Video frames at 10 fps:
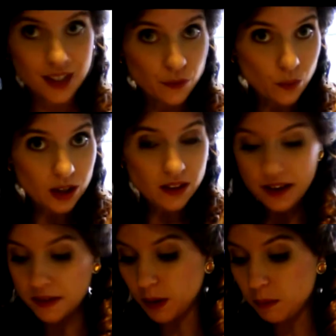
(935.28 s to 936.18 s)
And
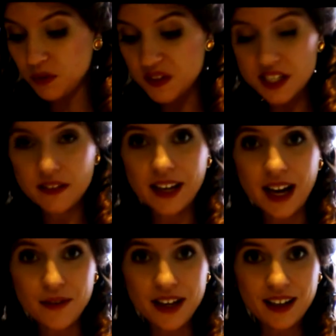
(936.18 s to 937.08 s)
voila, then we put this in the
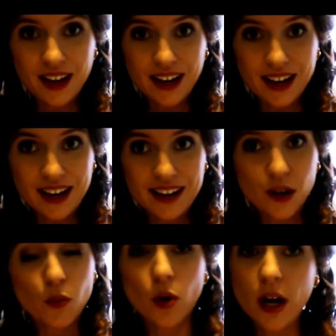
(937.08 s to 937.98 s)
oven
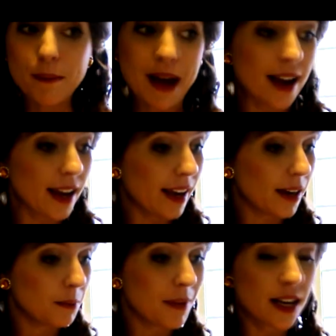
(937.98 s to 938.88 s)
and we'll come back
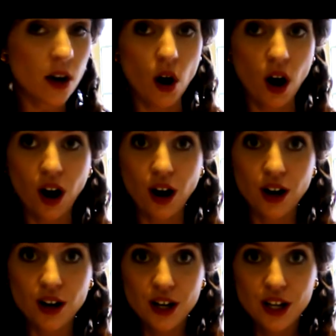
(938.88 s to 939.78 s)
and make
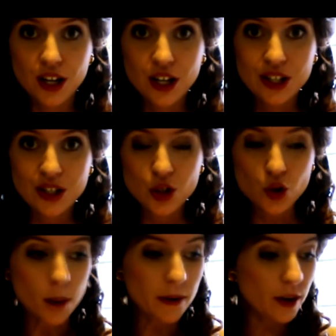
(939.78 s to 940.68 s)
our
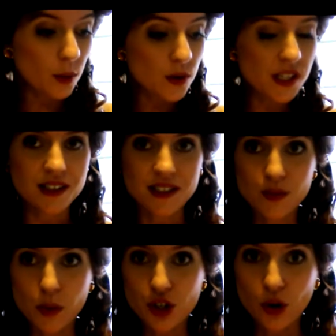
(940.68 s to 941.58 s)
strawberry
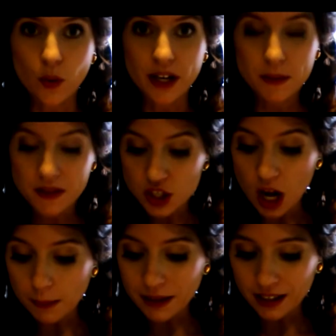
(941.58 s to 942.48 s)
roses, which are going to be the
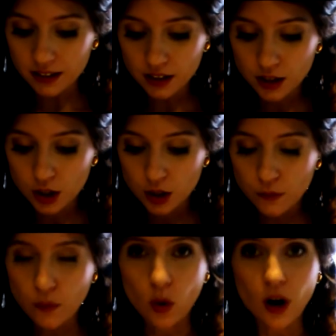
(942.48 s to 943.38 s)
topping
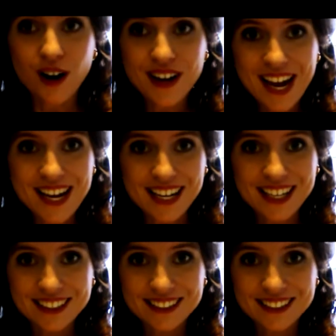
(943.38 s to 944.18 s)
for our cake.